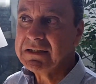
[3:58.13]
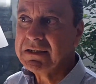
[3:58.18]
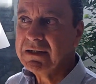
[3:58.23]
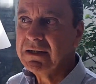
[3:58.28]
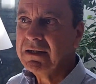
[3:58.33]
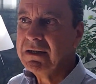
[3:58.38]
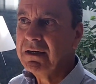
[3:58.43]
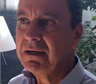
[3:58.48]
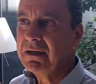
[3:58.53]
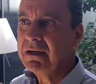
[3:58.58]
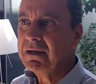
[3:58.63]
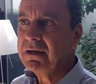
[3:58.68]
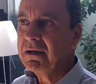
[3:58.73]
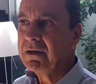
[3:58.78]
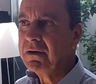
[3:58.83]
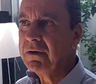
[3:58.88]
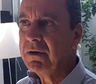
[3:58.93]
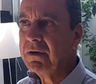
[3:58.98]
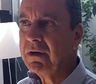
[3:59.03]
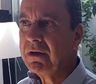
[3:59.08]
Okay.
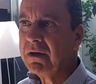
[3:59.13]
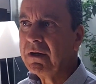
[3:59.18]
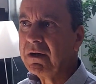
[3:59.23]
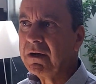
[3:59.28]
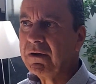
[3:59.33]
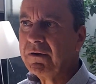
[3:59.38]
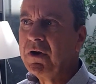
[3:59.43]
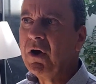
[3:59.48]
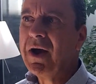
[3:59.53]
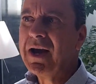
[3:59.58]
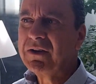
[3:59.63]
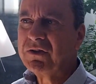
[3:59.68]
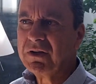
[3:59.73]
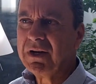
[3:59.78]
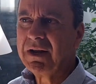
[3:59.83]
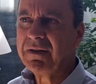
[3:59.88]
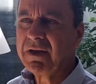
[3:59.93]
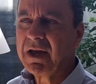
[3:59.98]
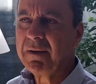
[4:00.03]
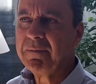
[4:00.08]
Uh, no,
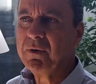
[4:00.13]
actually, I think